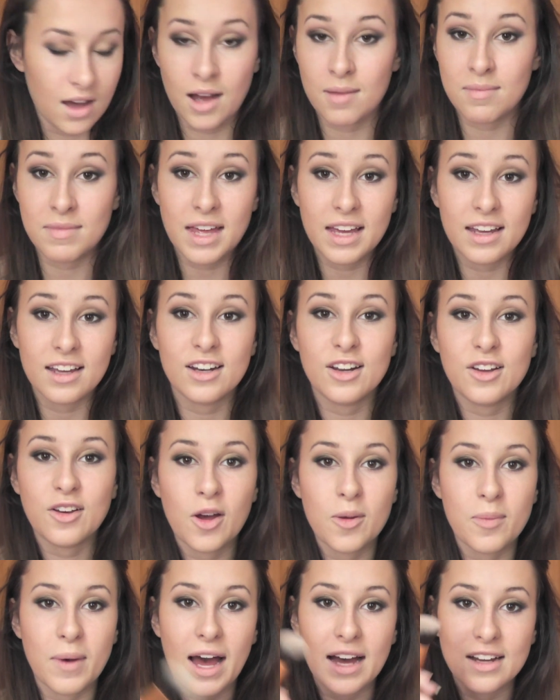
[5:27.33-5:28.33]
I'm then going to
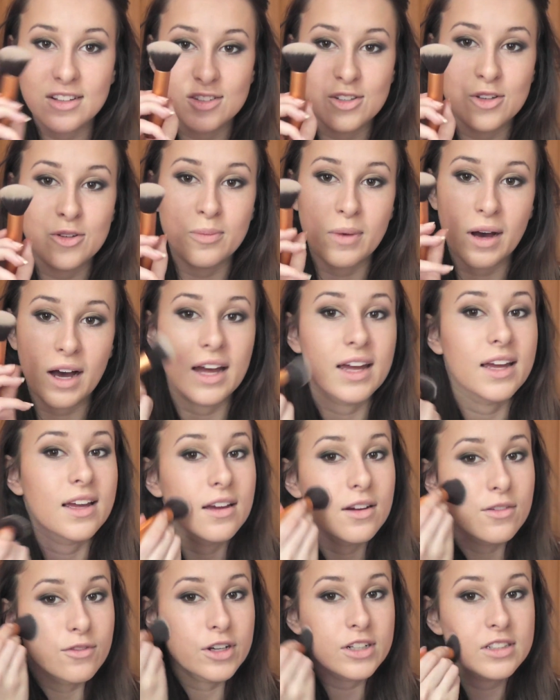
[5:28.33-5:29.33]
go back to
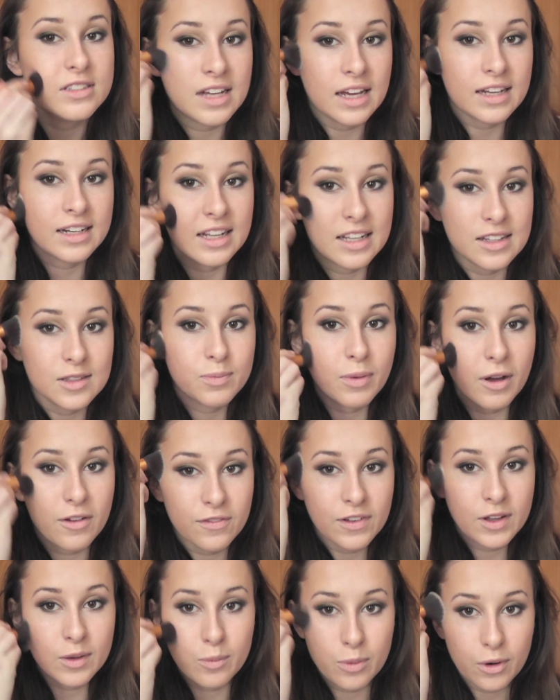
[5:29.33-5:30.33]
my Real Techniques
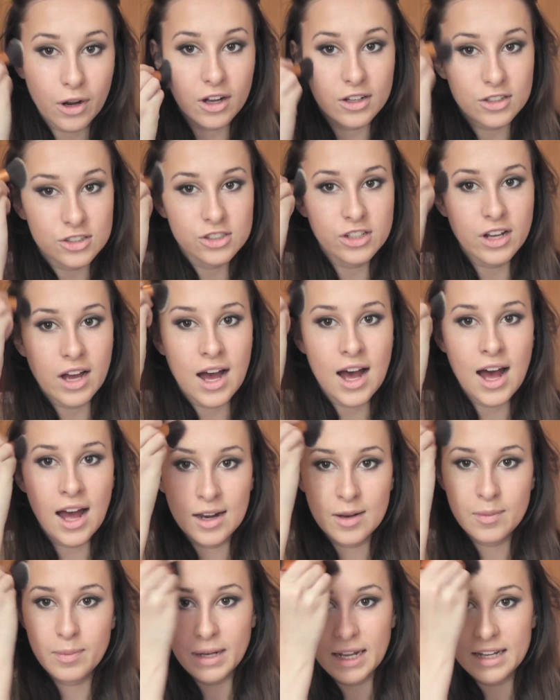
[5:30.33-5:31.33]
buffing brush
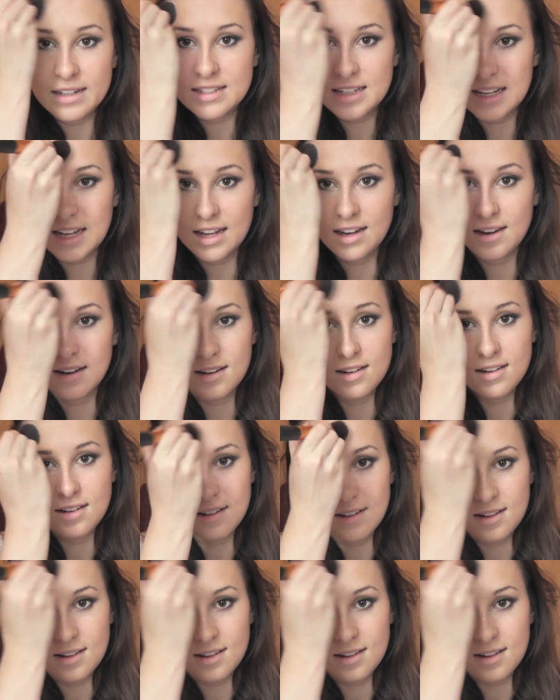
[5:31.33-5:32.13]
and blend it in,